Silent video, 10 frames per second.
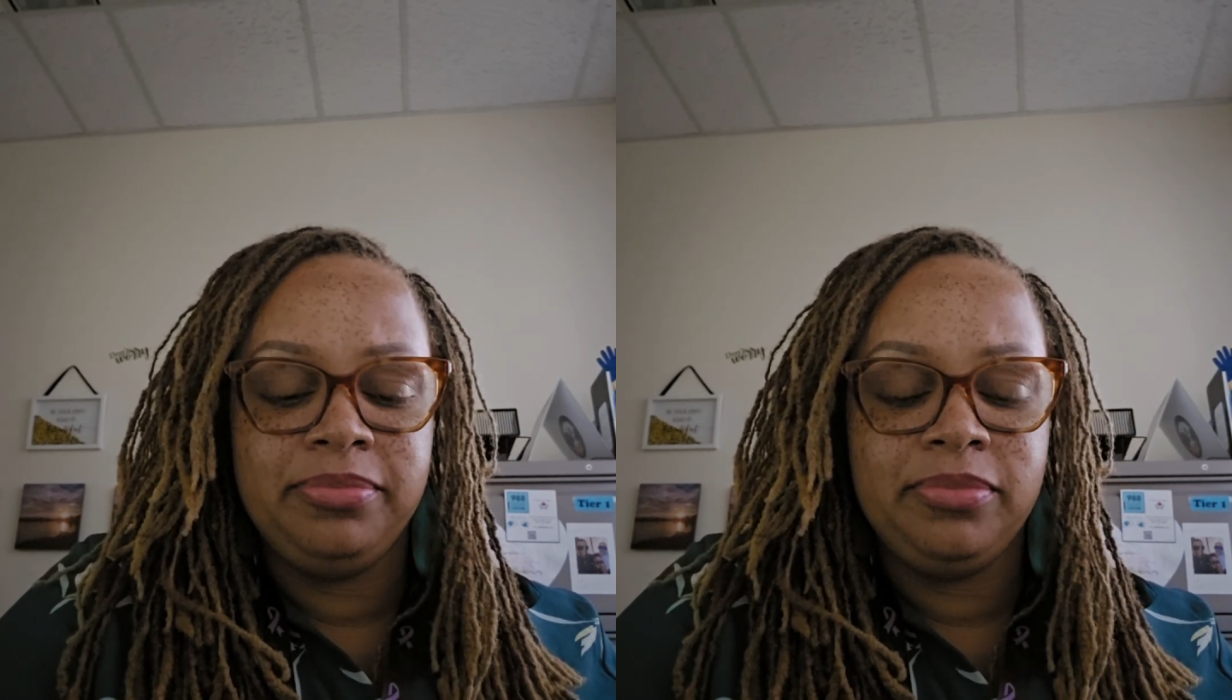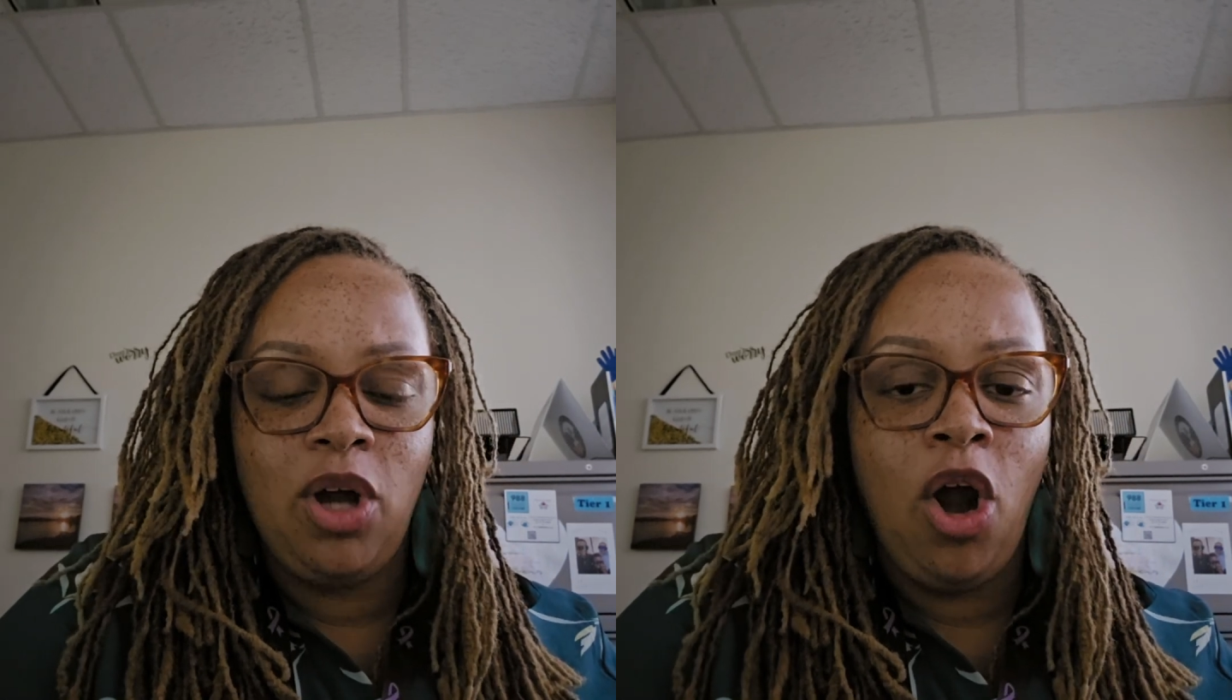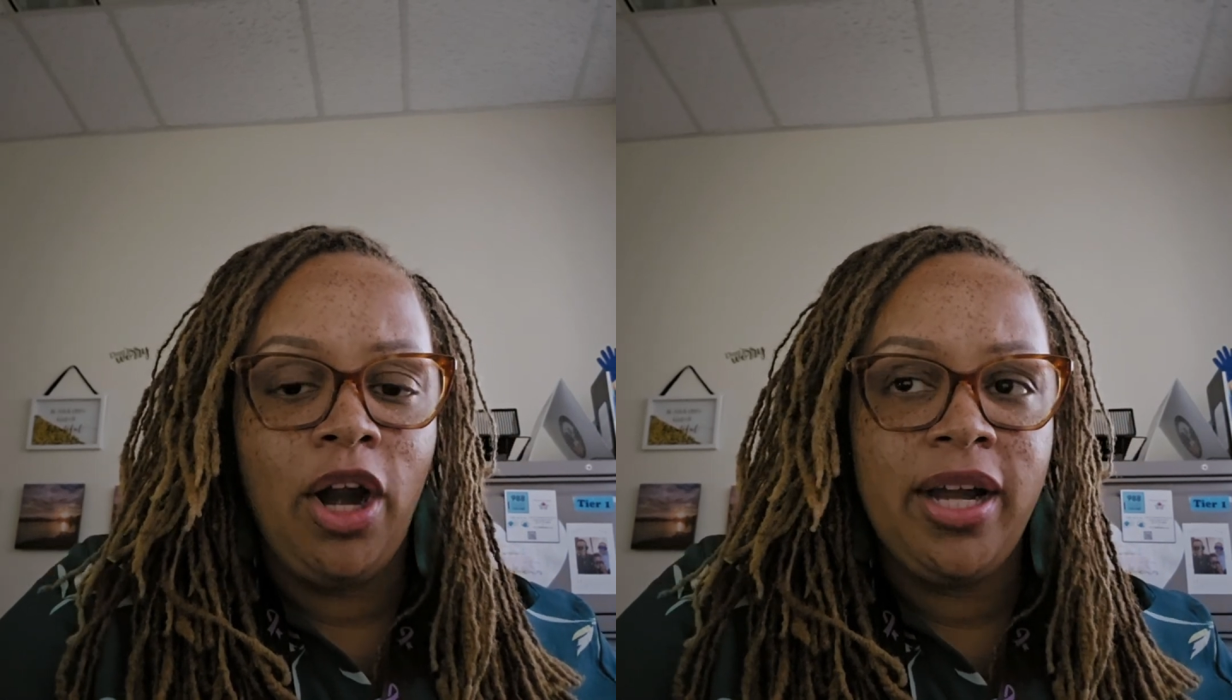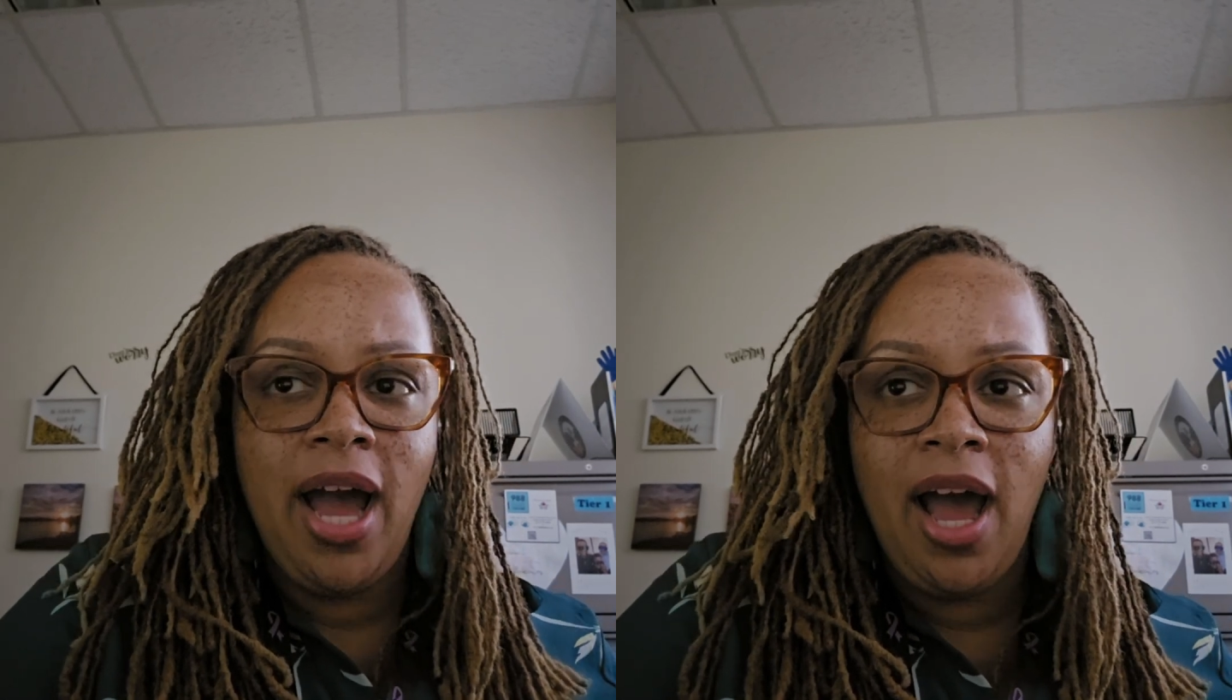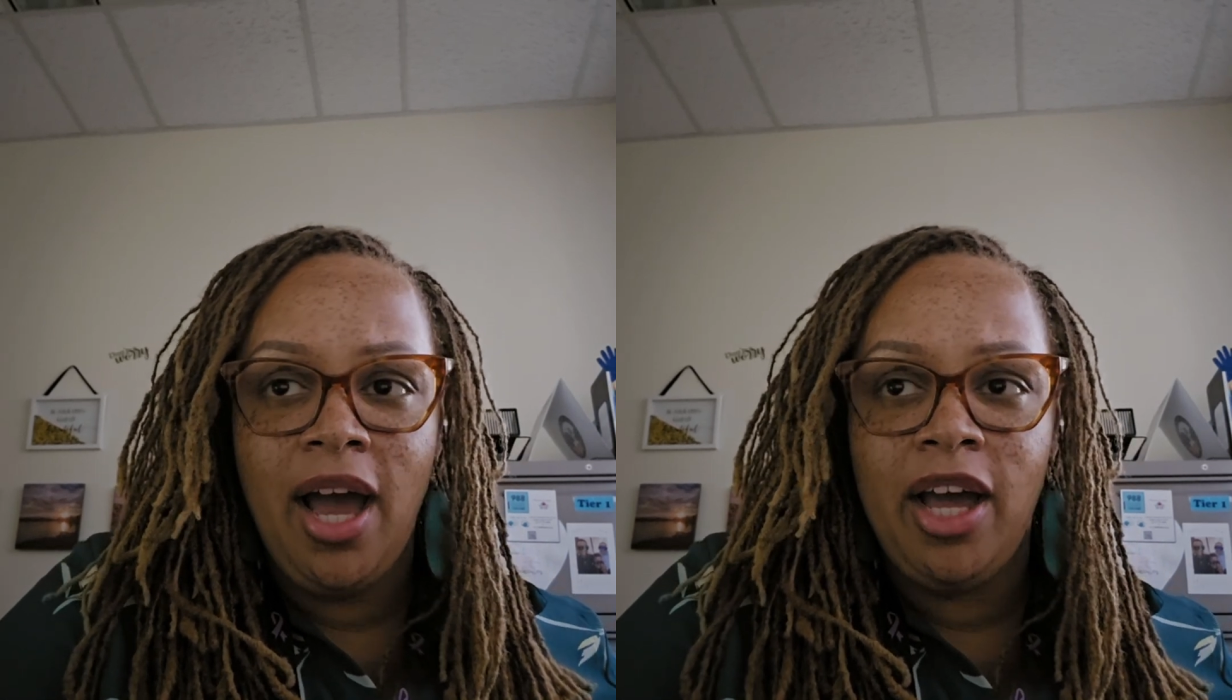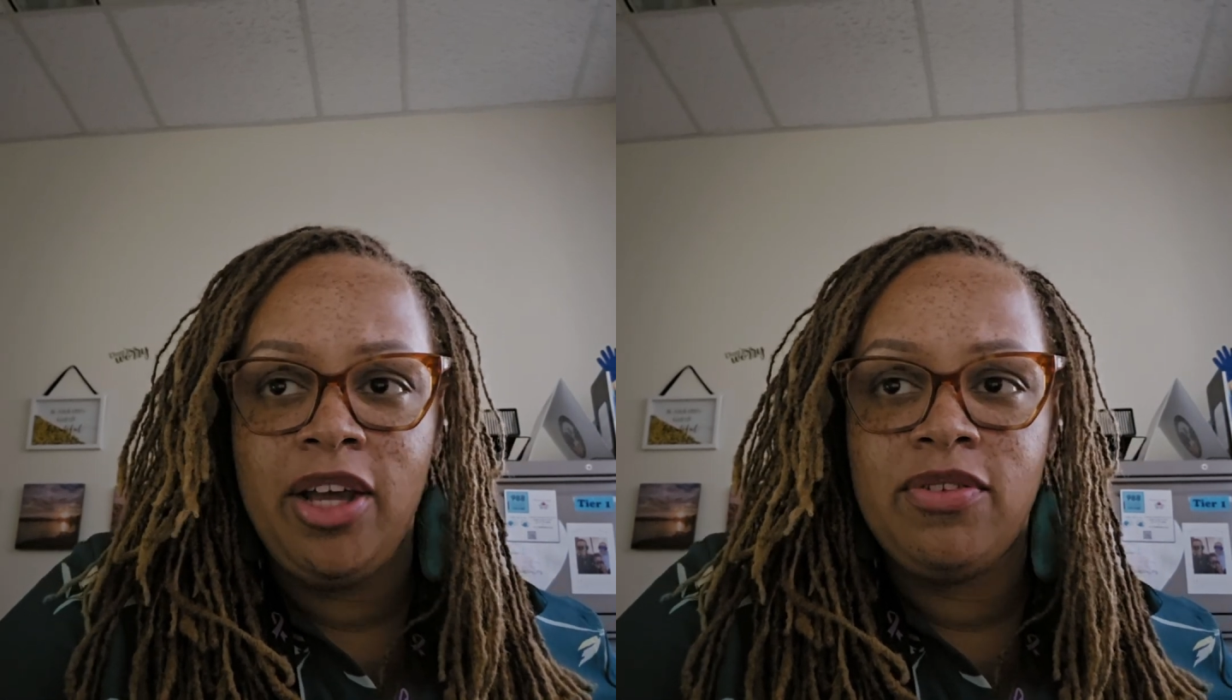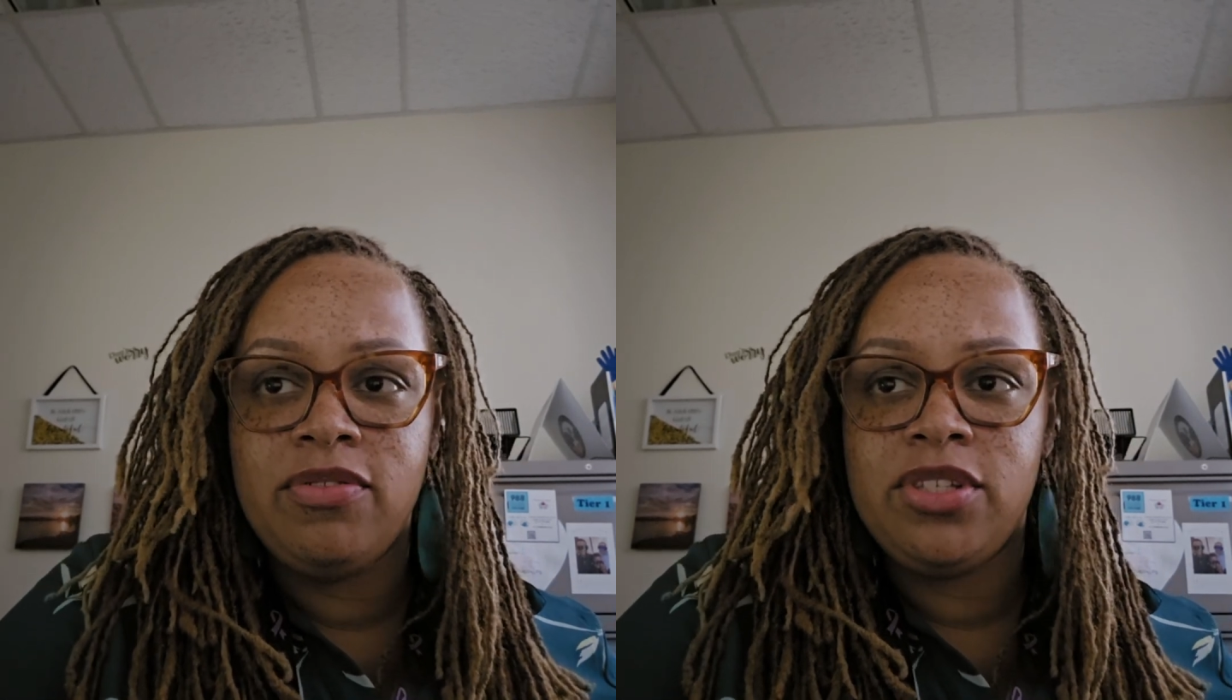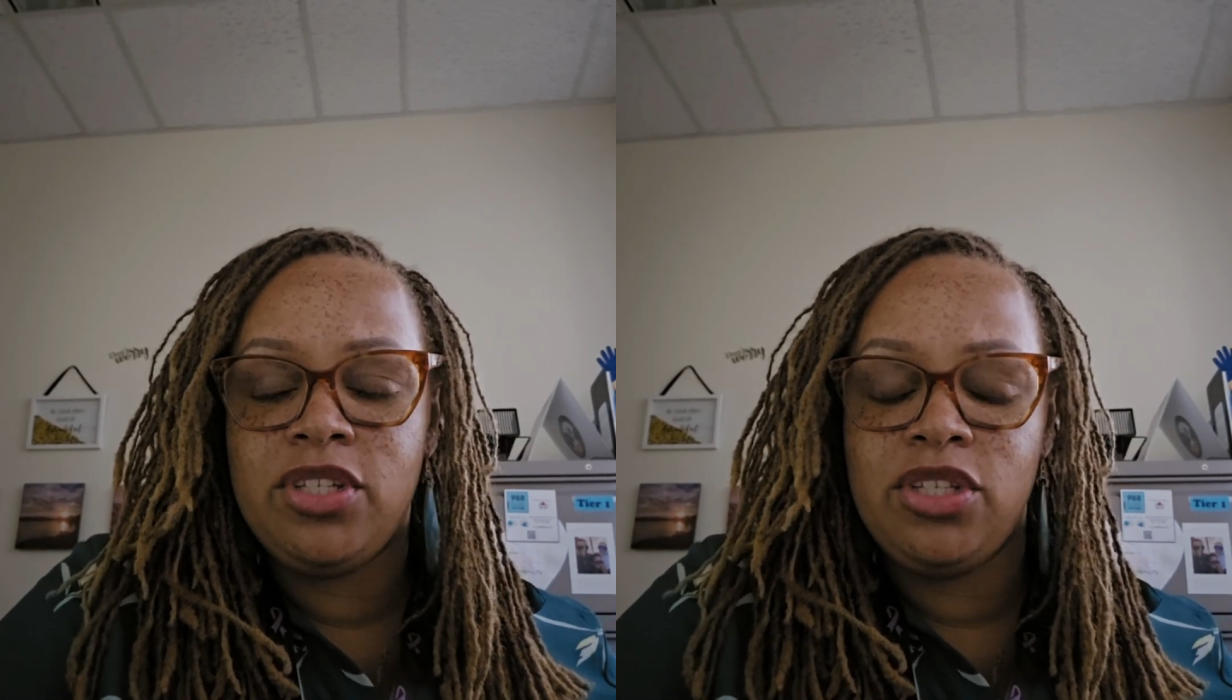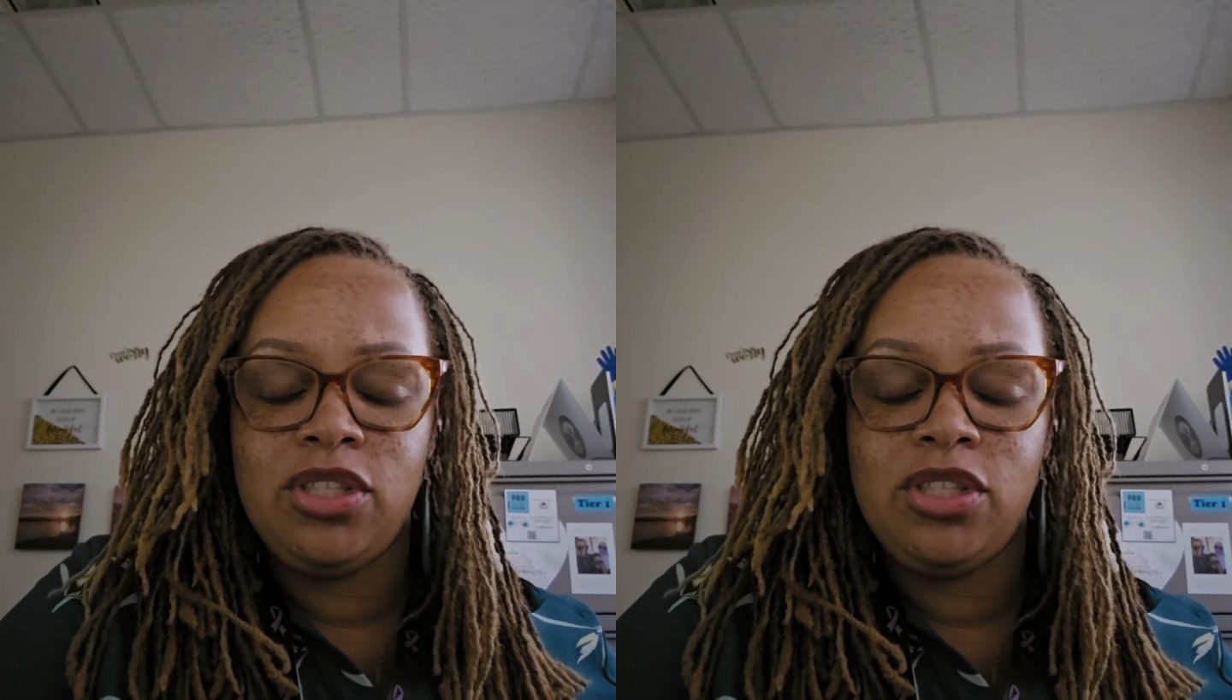archives,